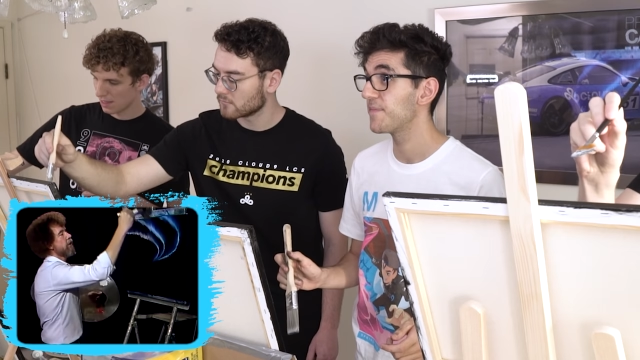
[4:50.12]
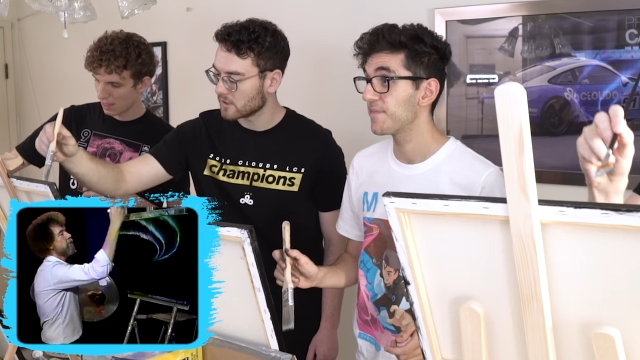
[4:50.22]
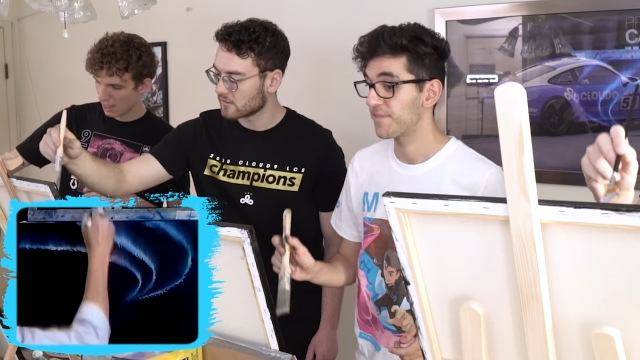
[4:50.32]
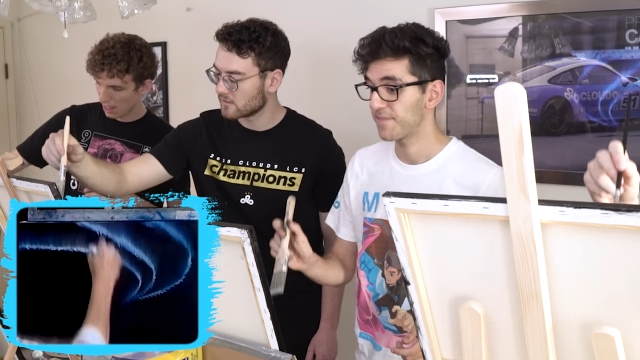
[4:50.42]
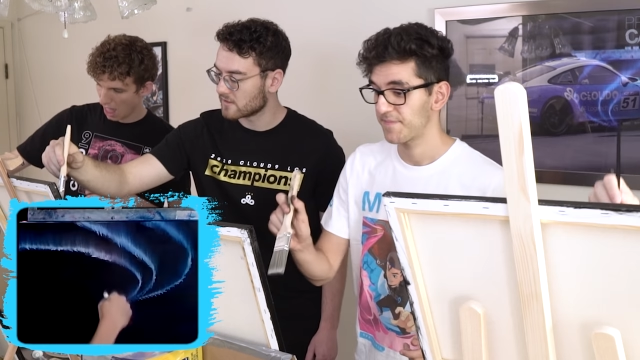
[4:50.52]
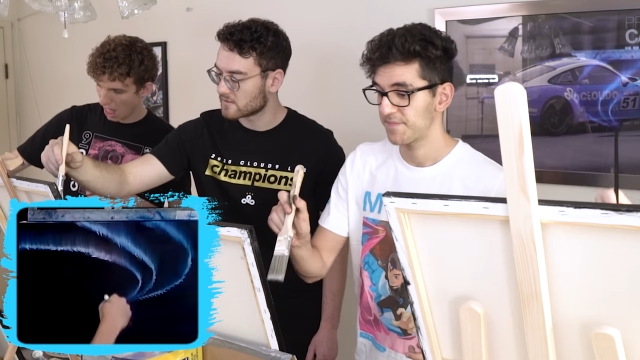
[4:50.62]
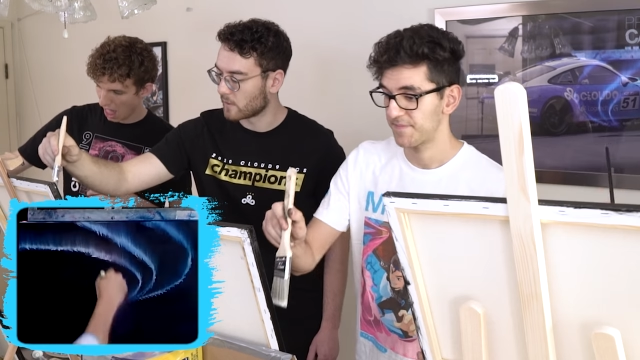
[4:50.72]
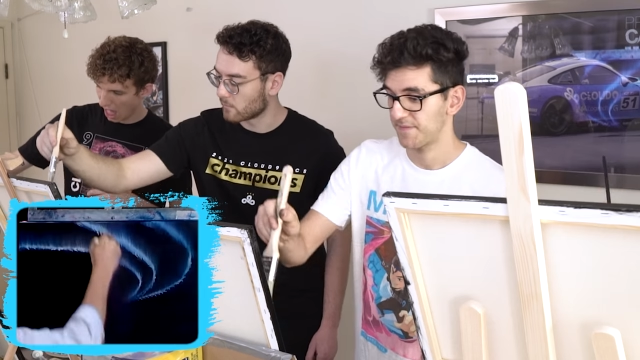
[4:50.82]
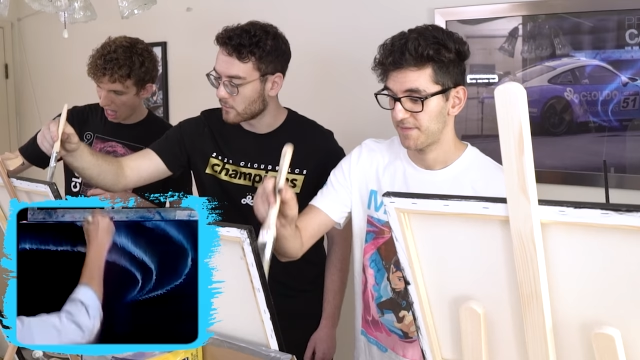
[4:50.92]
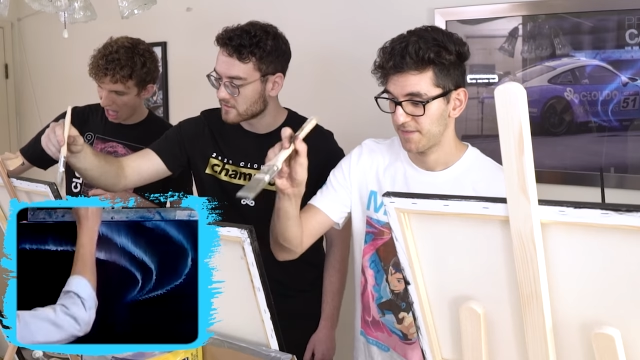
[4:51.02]
Speaker 1: What? It's
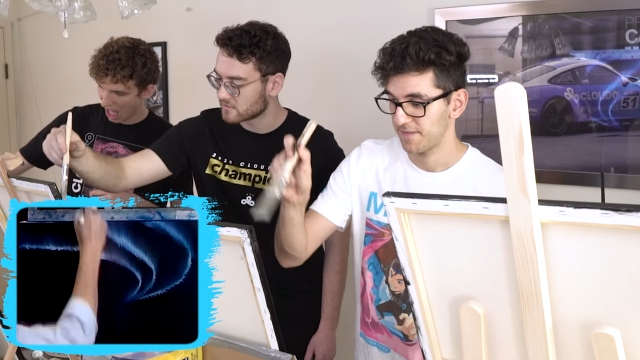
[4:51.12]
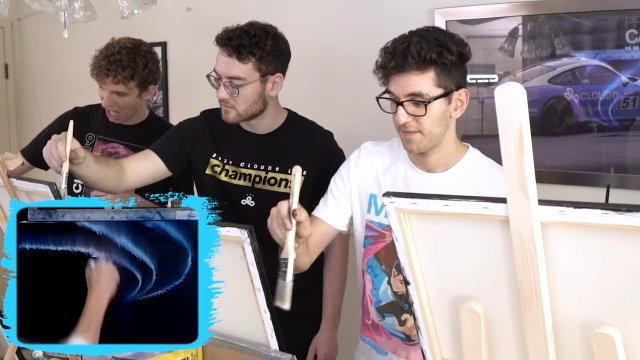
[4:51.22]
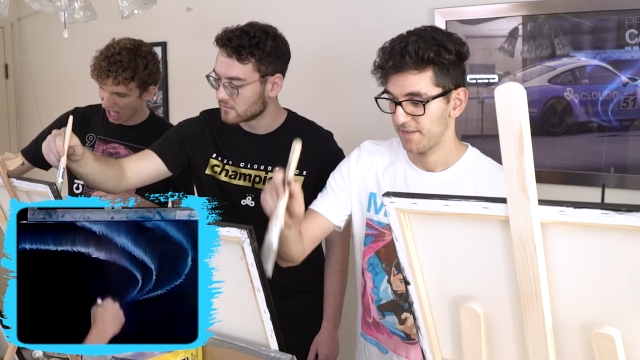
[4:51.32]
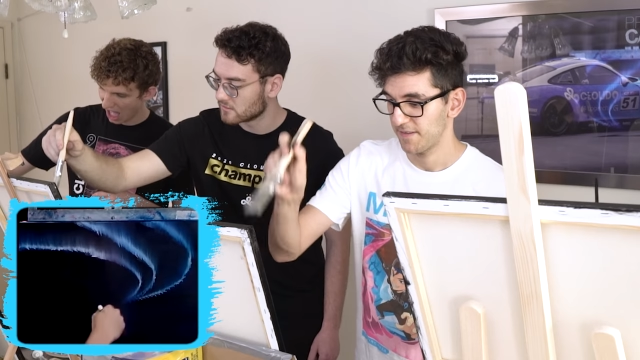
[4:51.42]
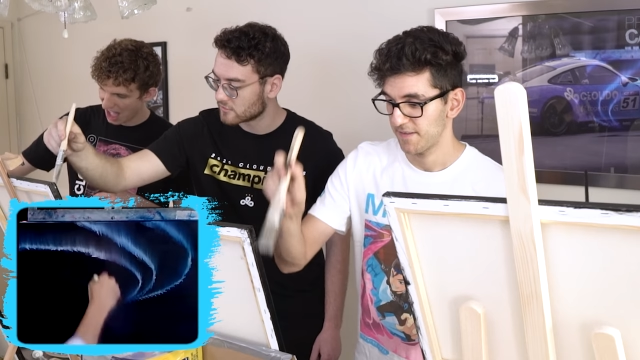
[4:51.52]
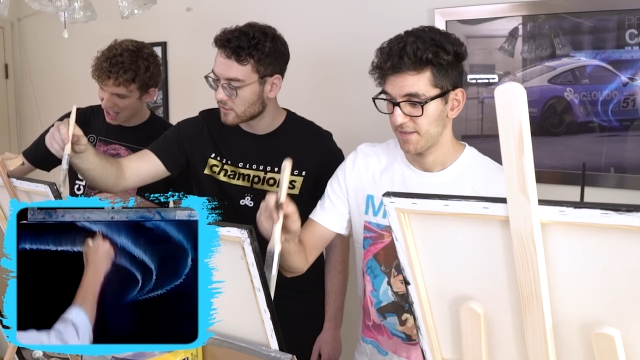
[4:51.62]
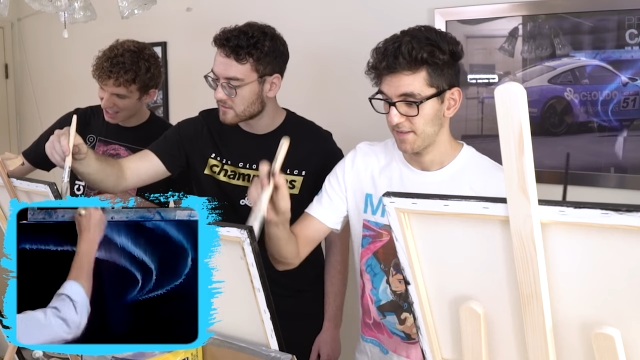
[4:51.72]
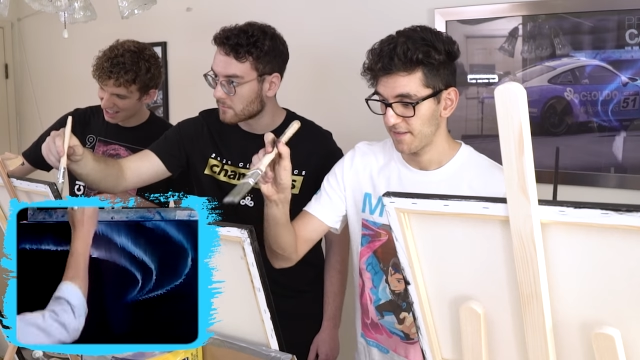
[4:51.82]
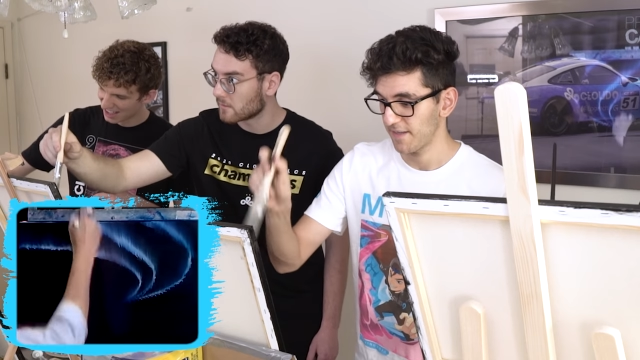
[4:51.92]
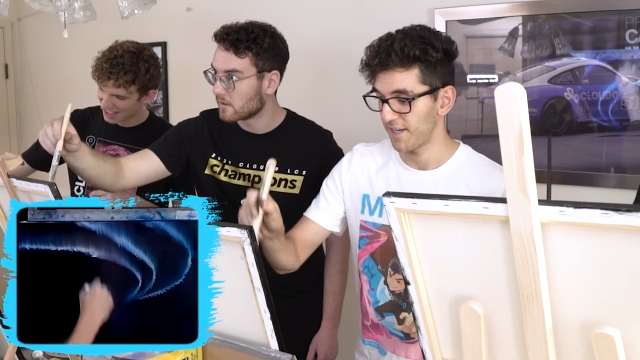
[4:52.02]
Bob Ross, dude. Trust
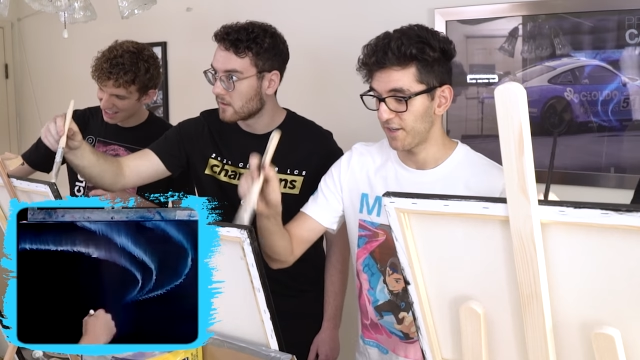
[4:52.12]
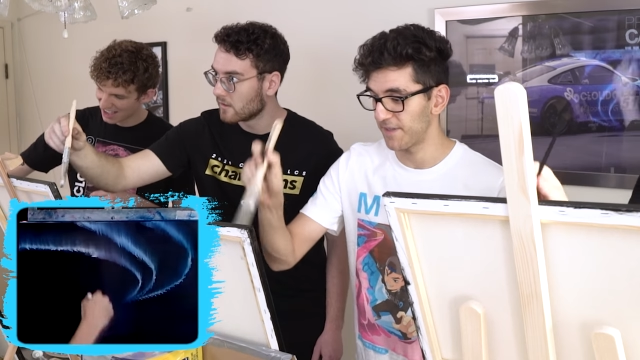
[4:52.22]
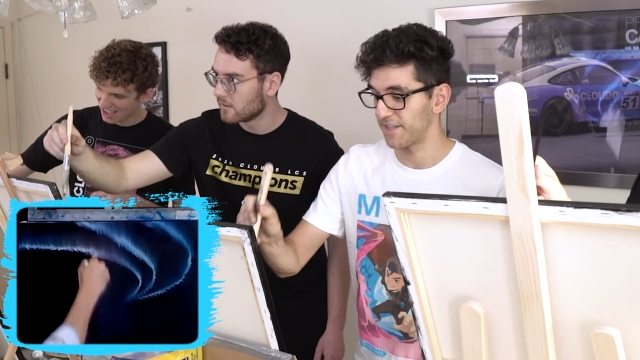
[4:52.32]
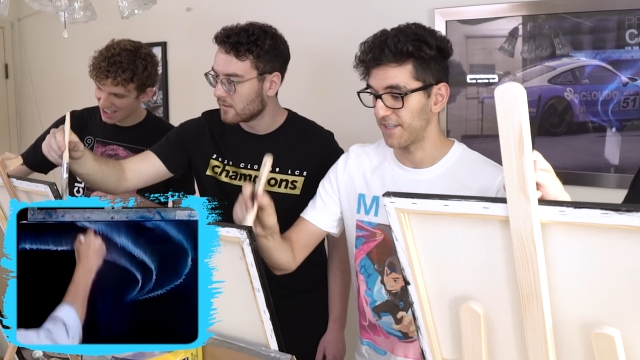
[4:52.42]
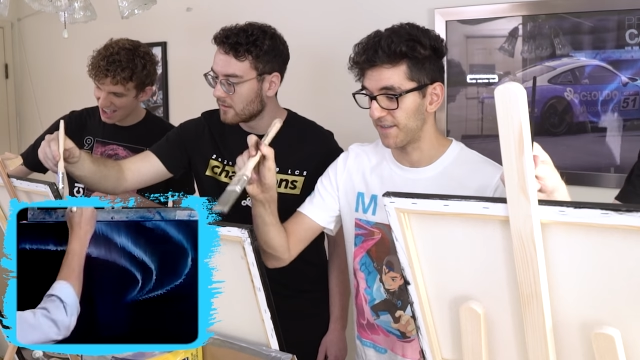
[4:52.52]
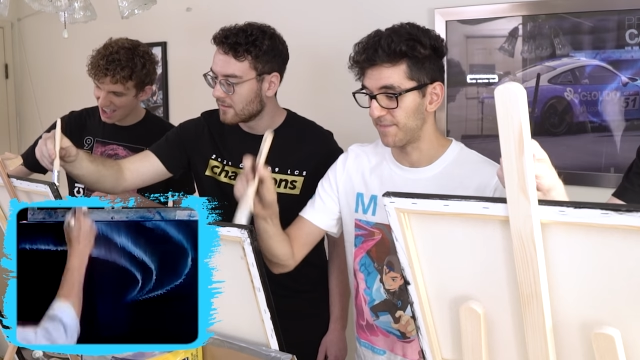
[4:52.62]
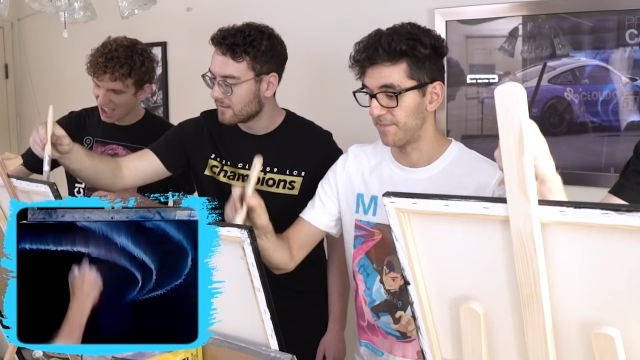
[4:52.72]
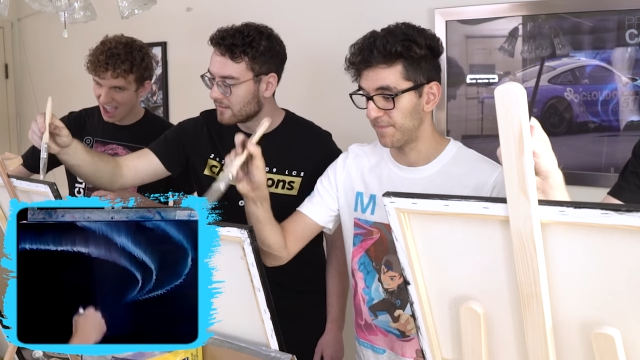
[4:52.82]
him. I know better than them.